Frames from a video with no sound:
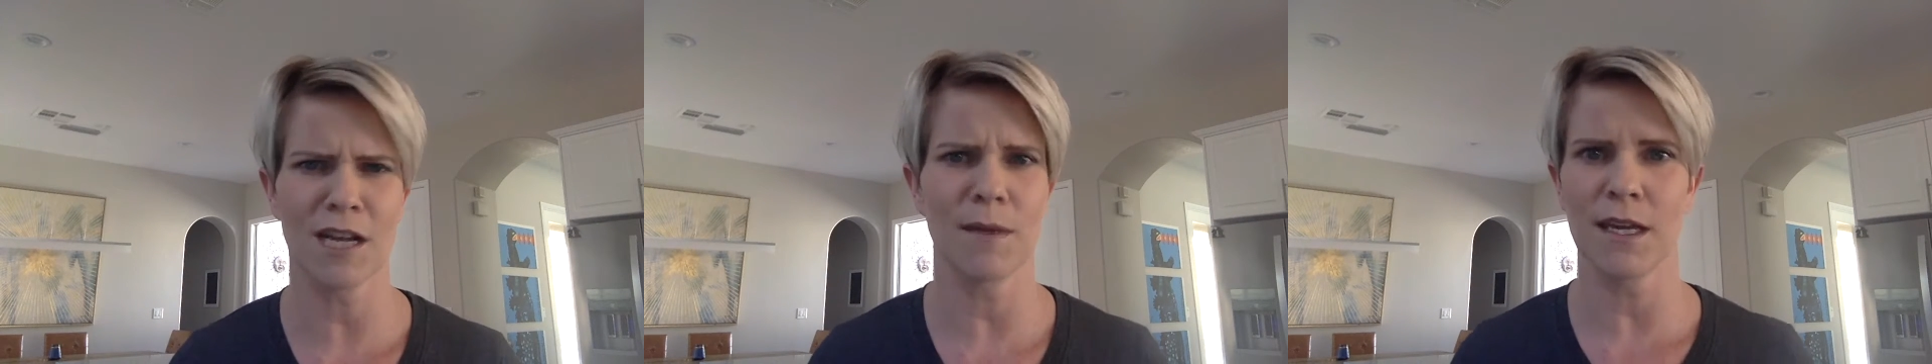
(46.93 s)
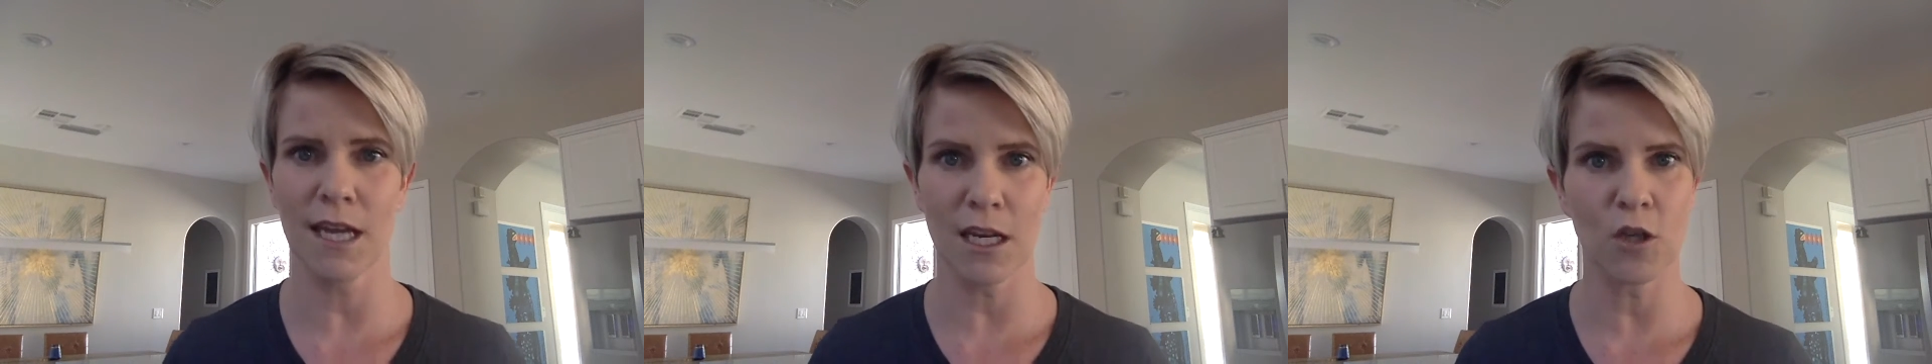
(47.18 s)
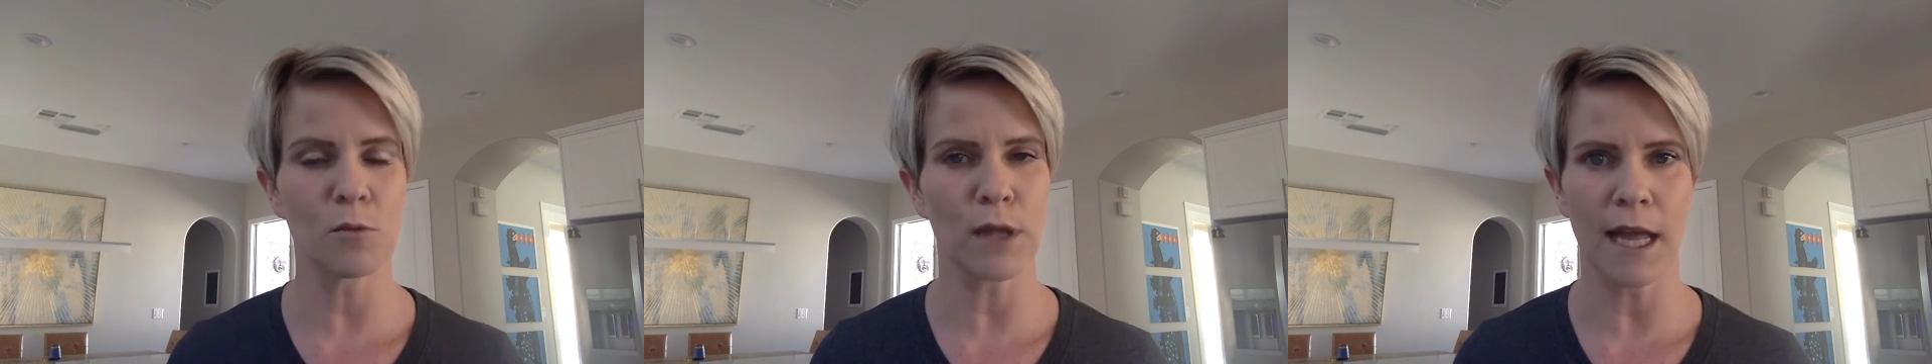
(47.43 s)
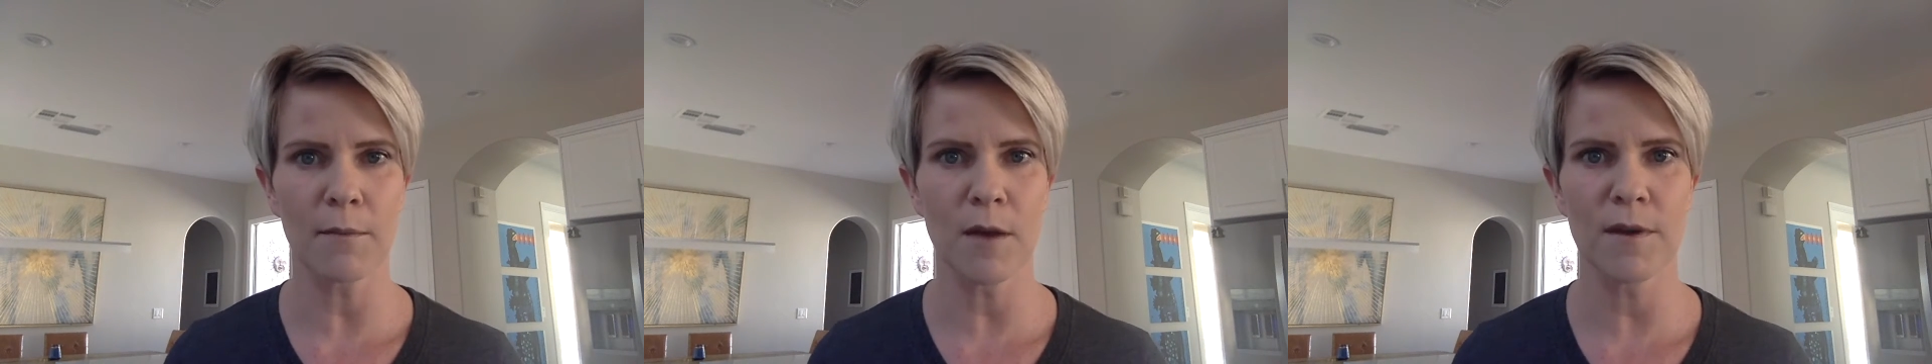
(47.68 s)
I mean, can you
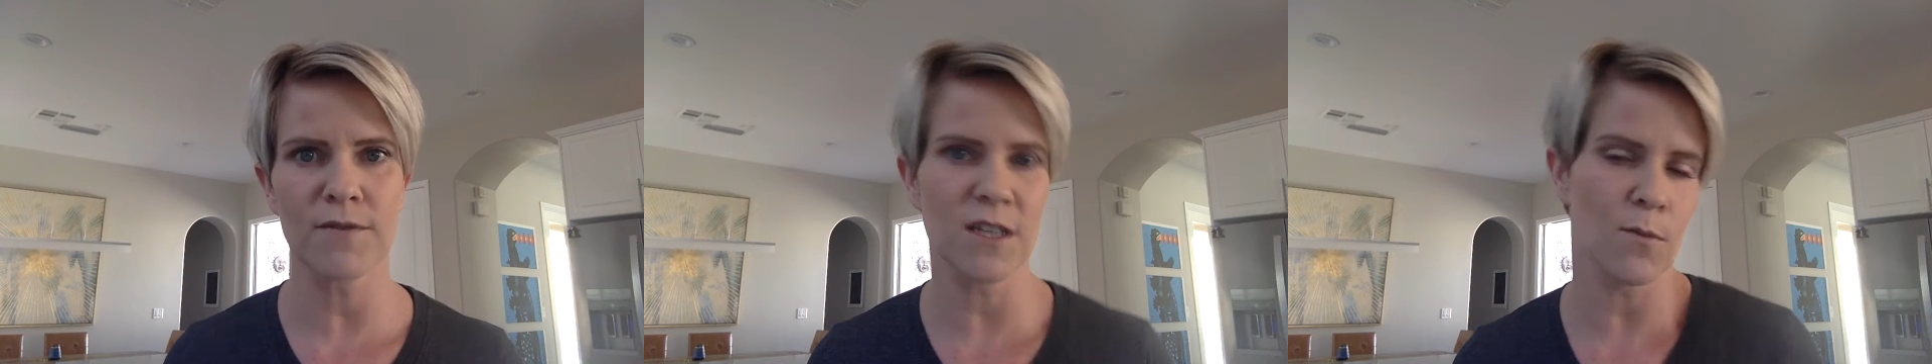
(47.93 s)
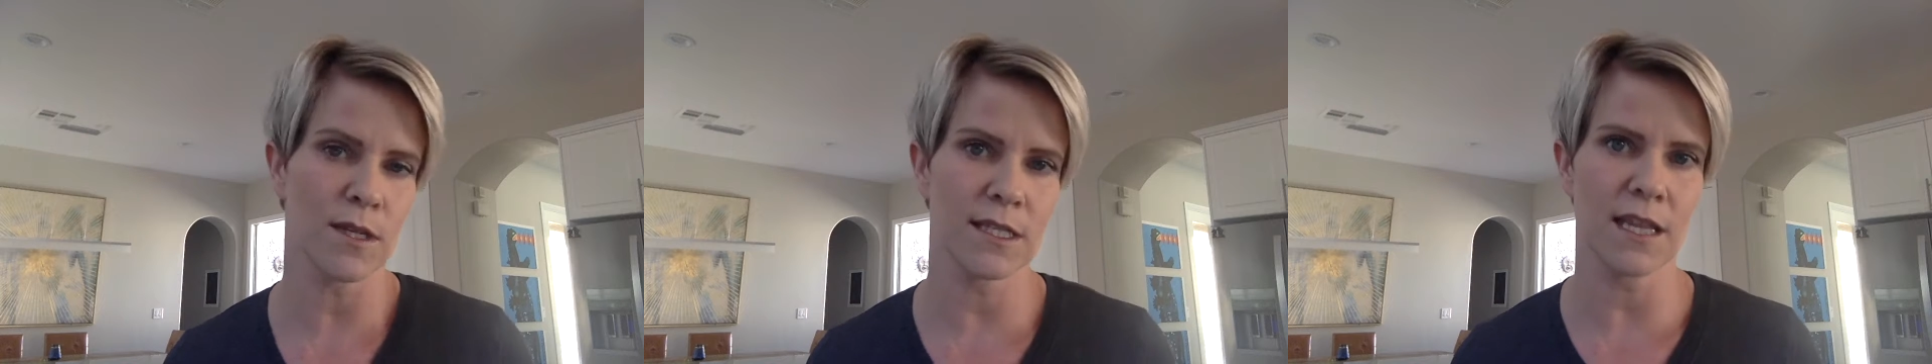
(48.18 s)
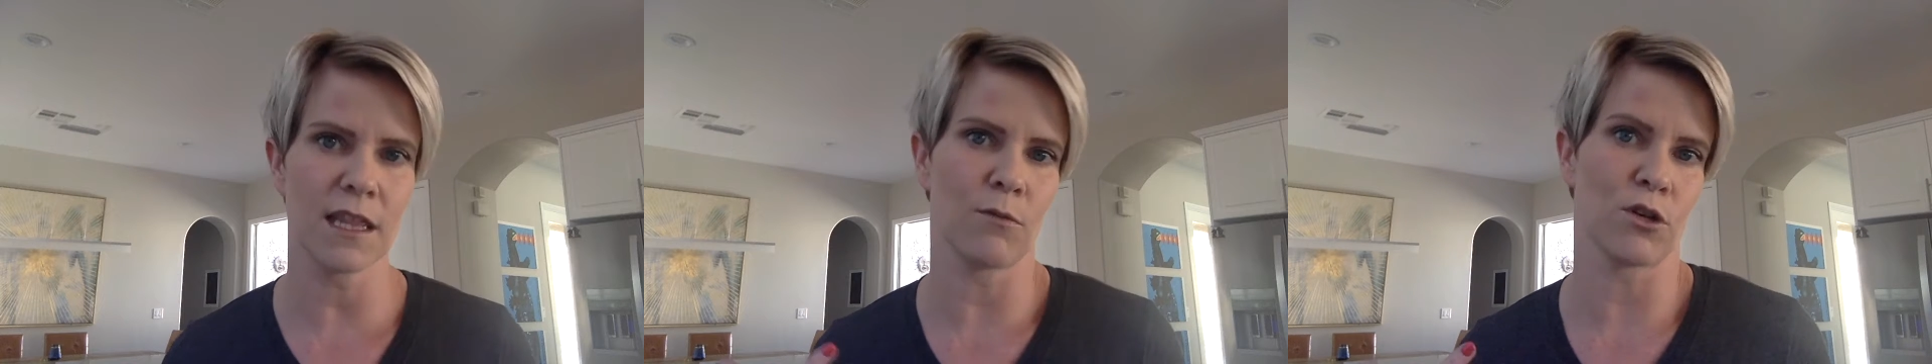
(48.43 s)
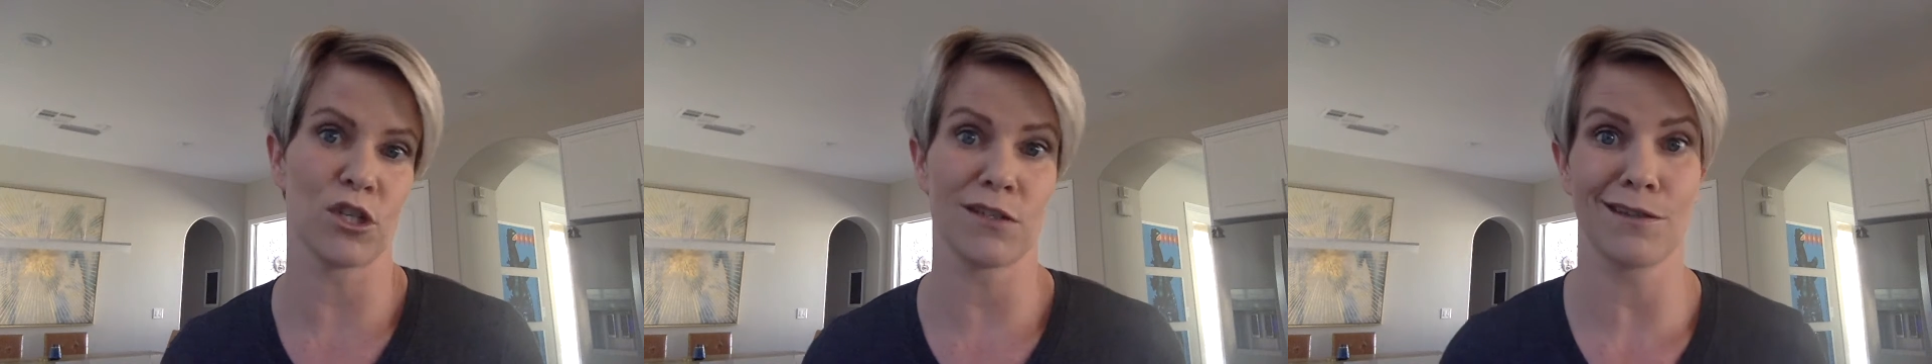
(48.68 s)
blame them if someone said they
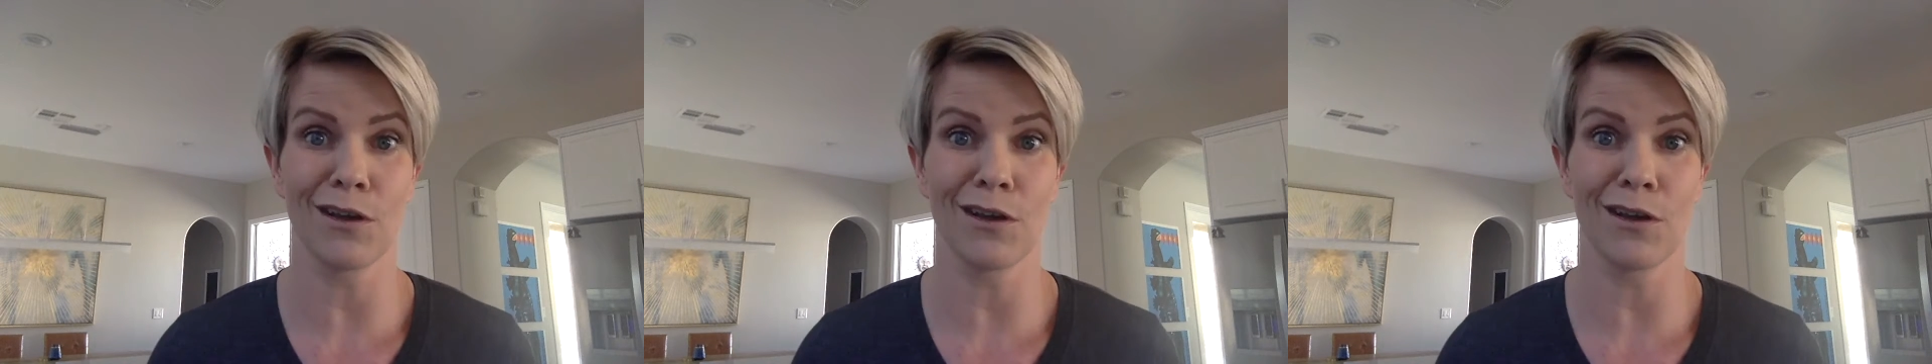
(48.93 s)
were just